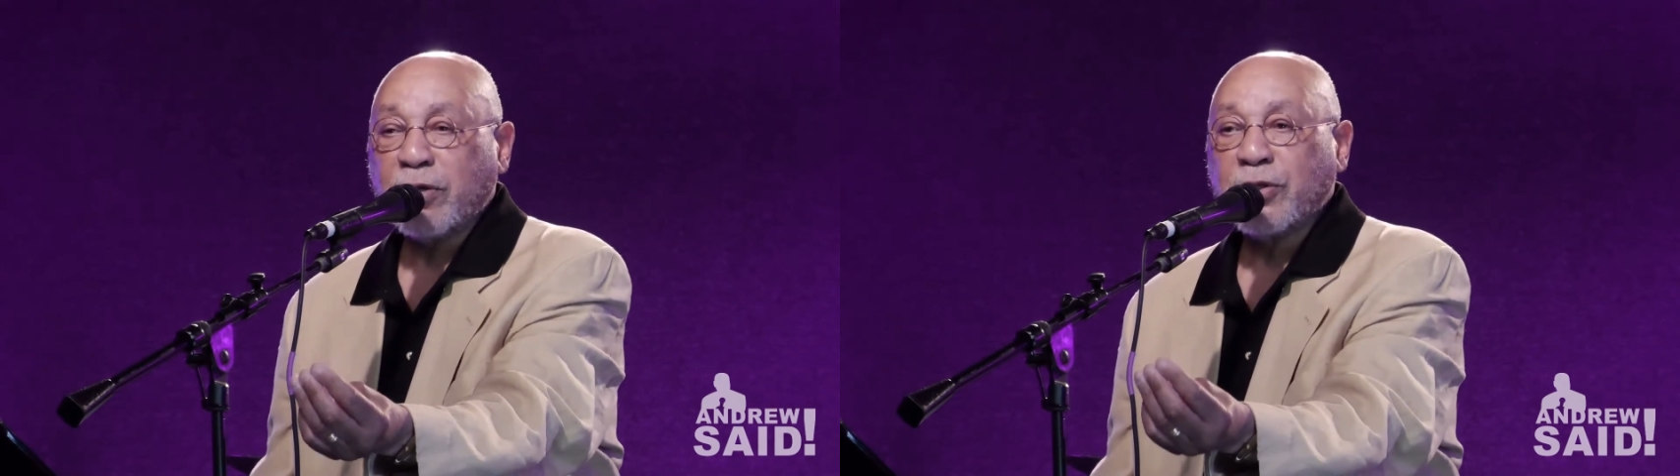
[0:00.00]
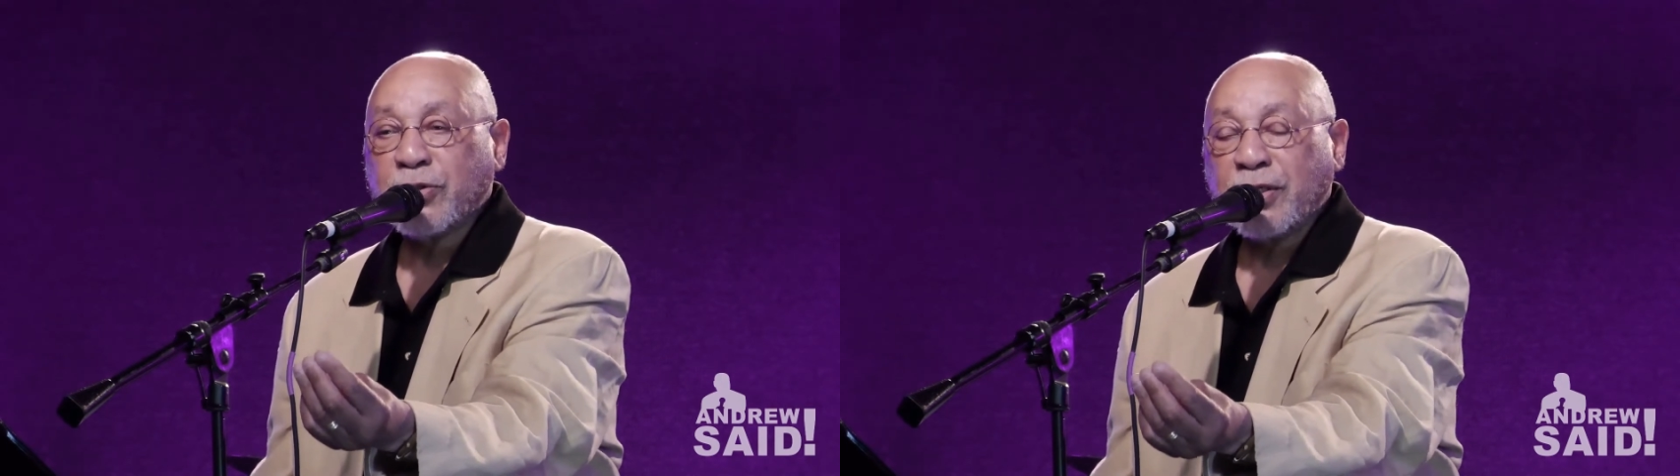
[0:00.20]

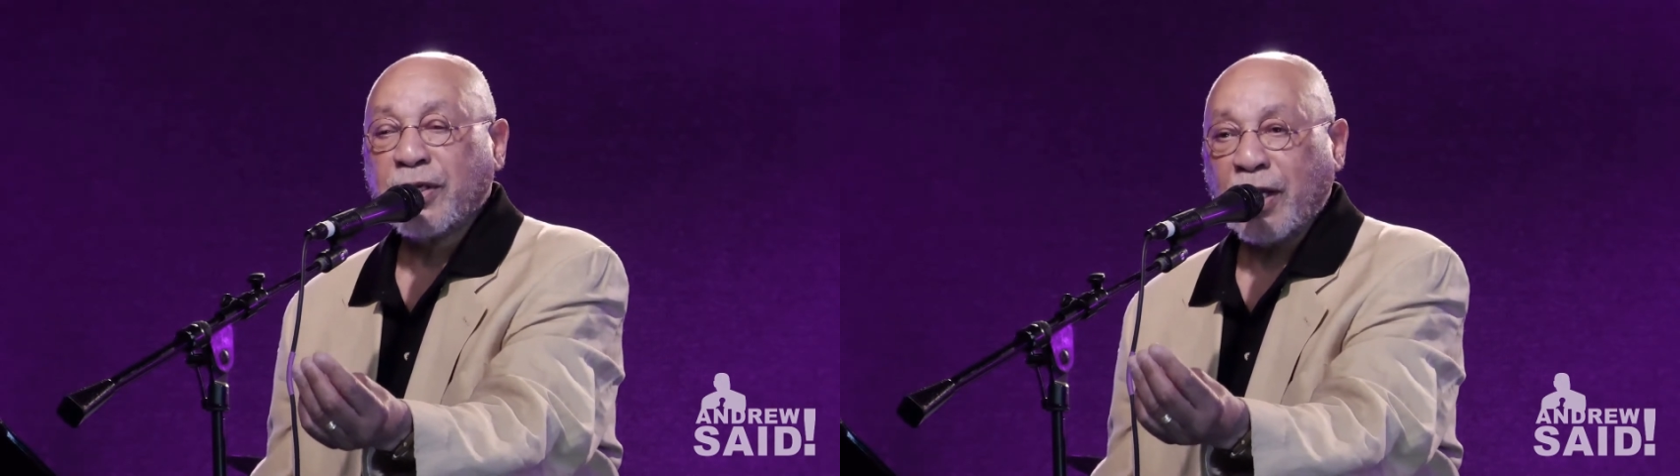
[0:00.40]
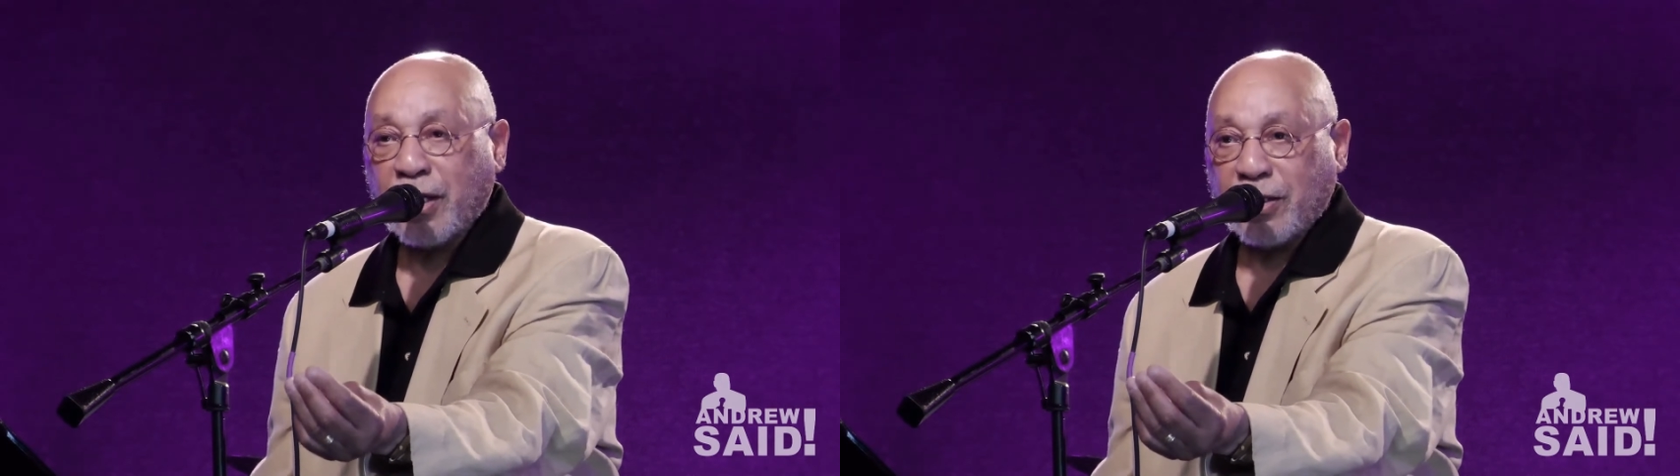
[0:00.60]

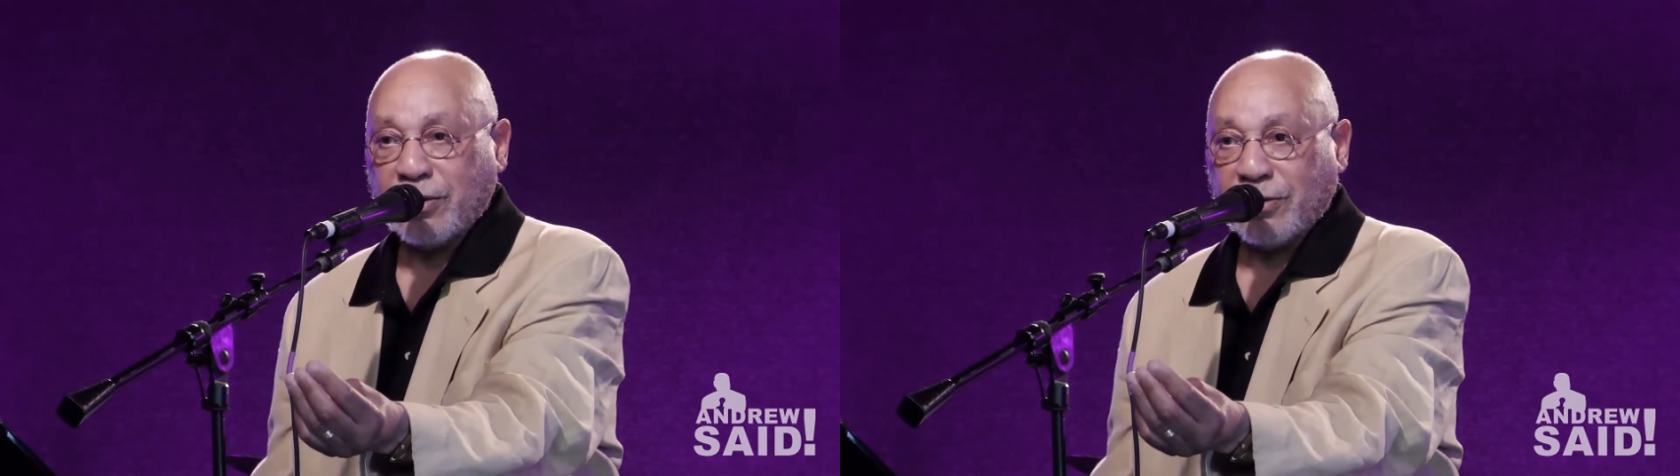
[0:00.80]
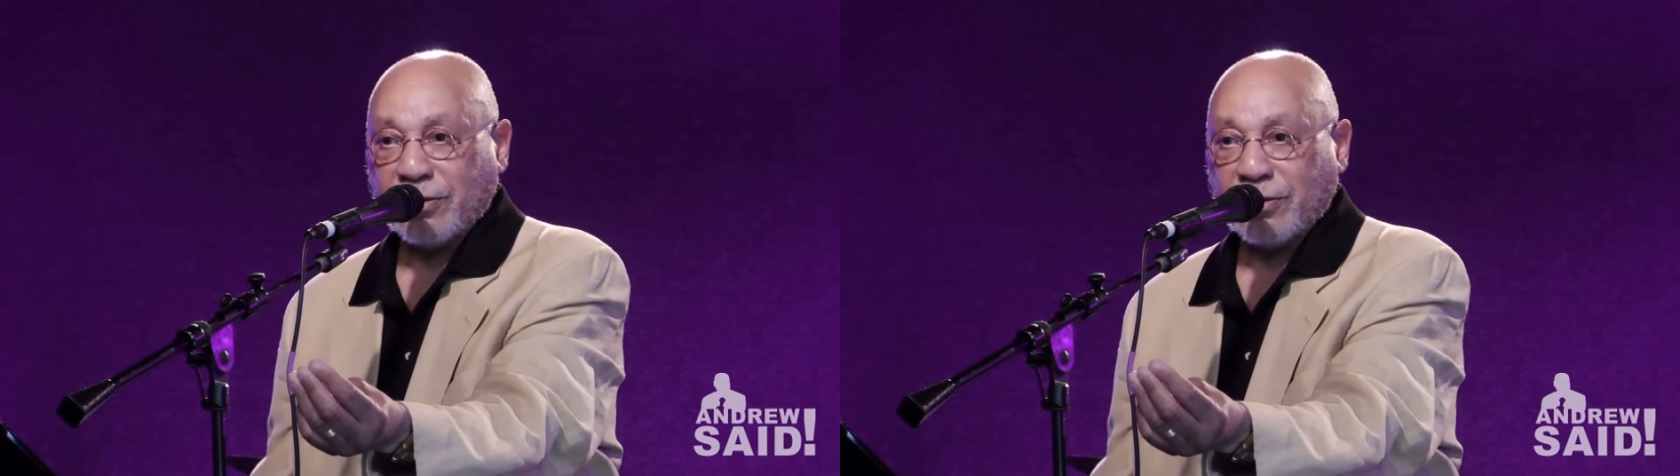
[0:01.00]
doesn't get it.